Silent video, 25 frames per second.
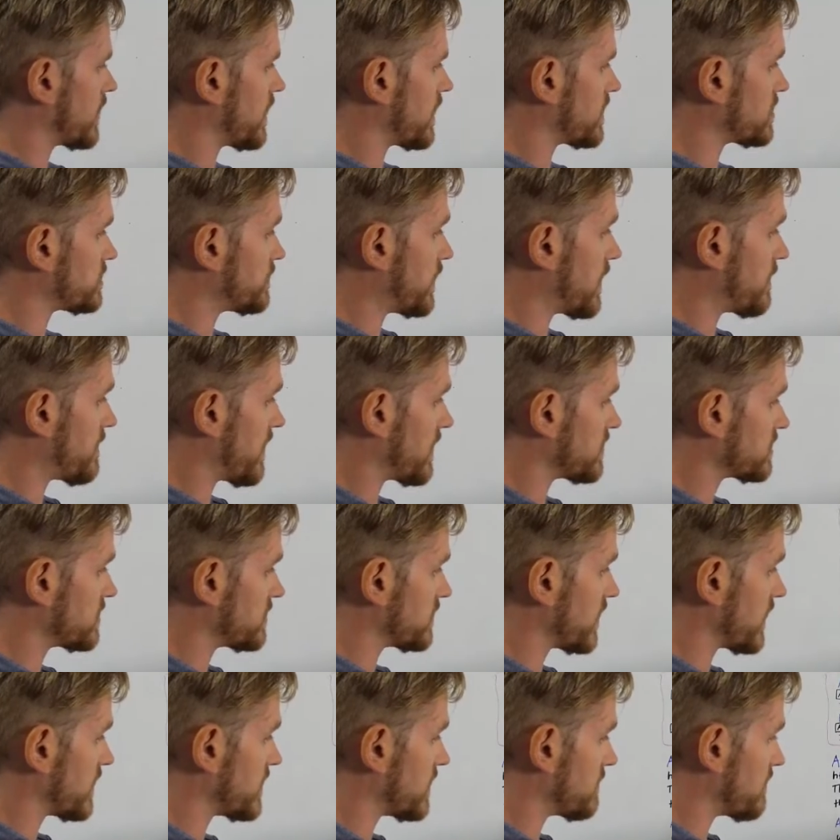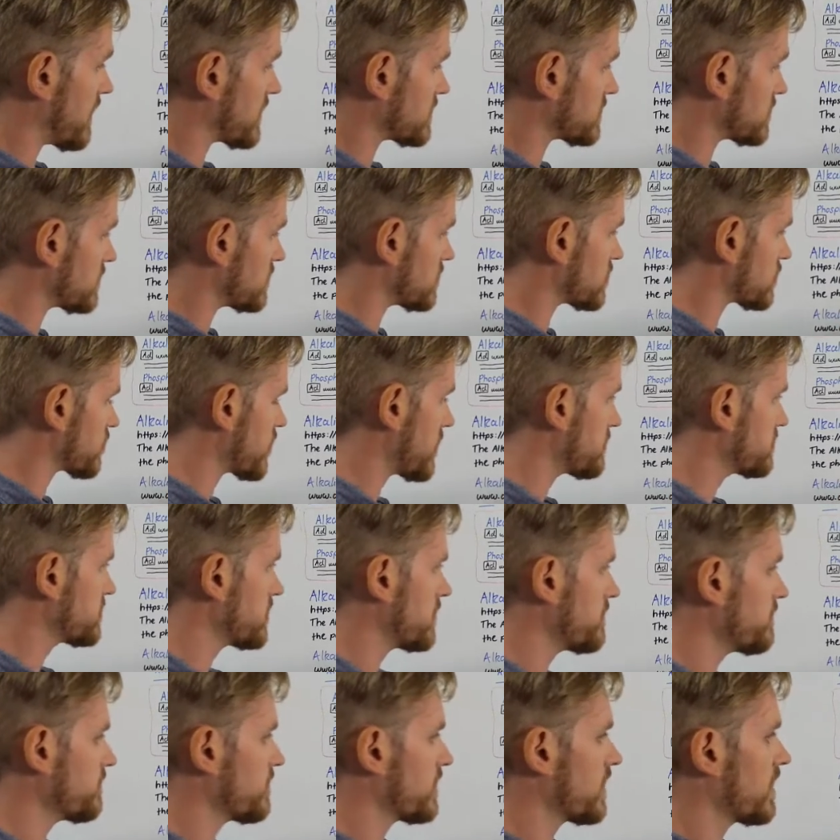It's being mentioned in the meta
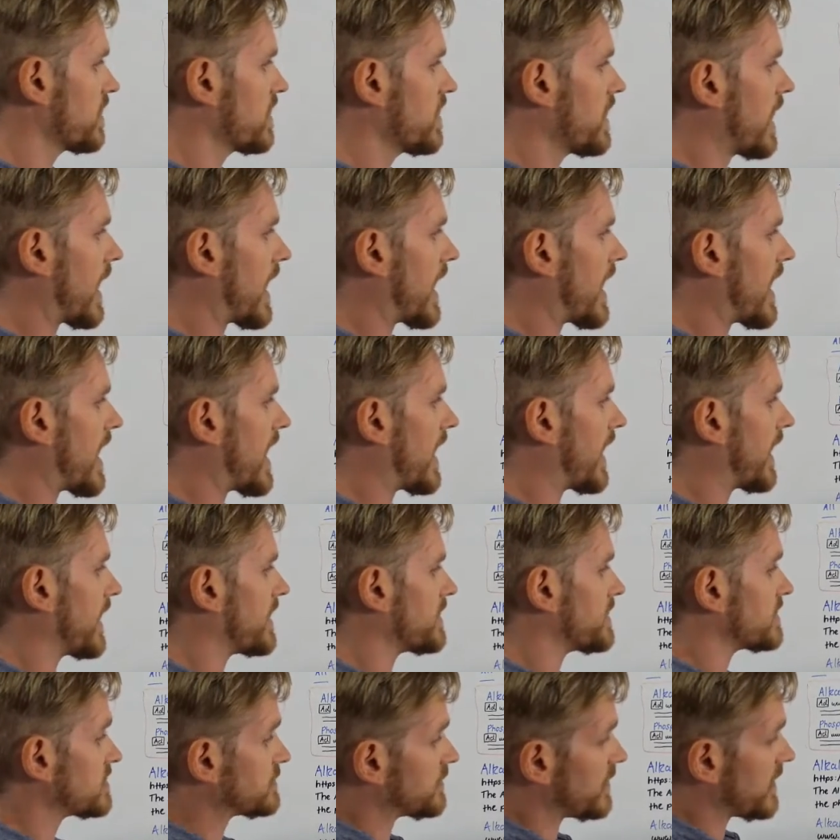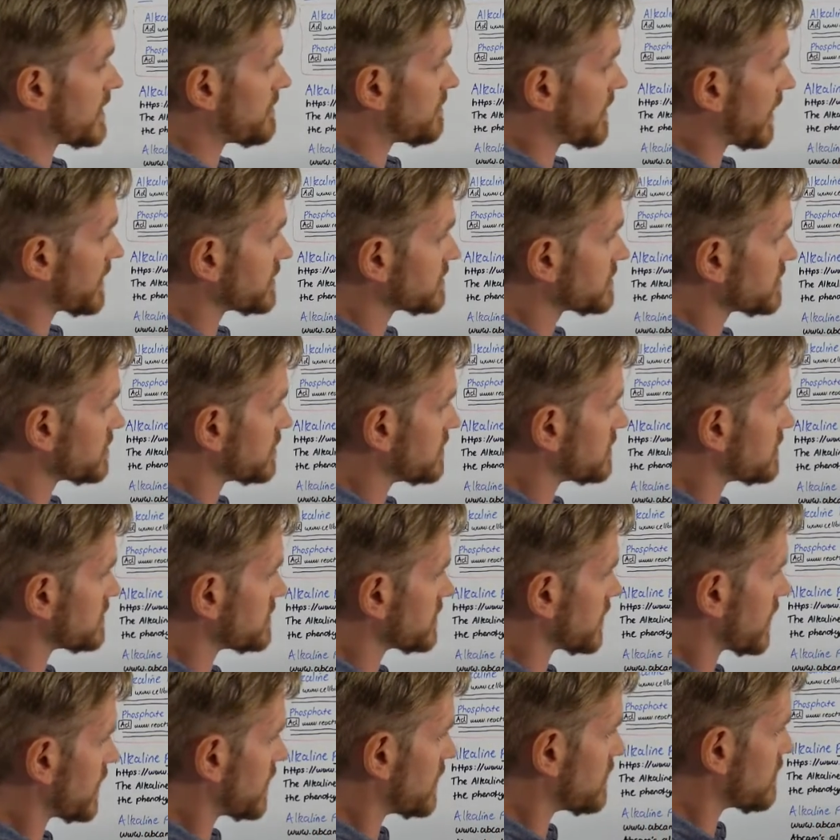description, and it's being
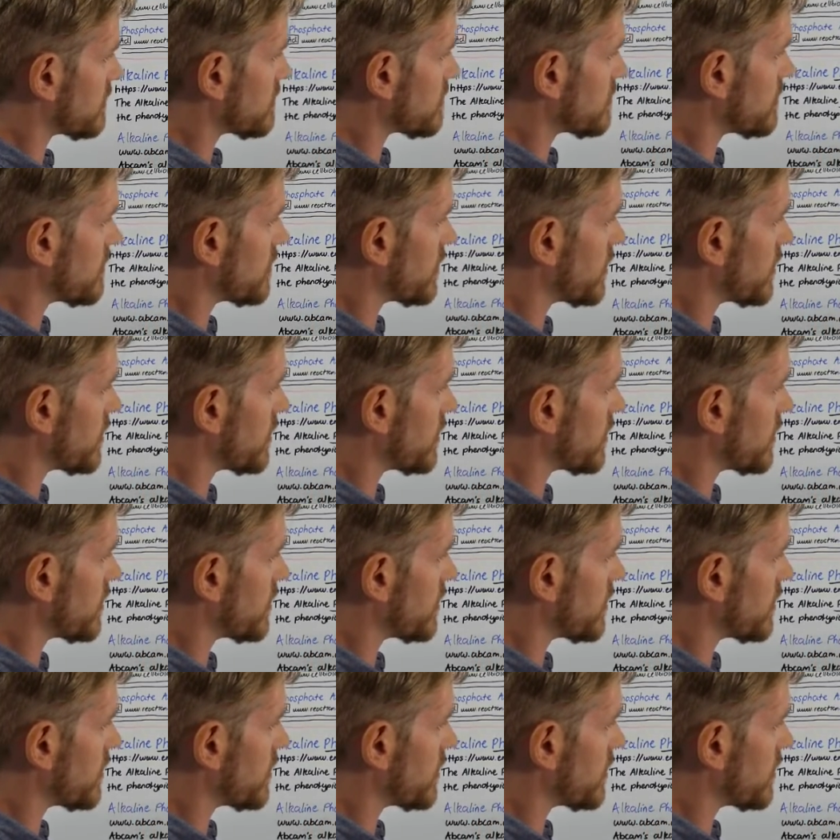mentioned in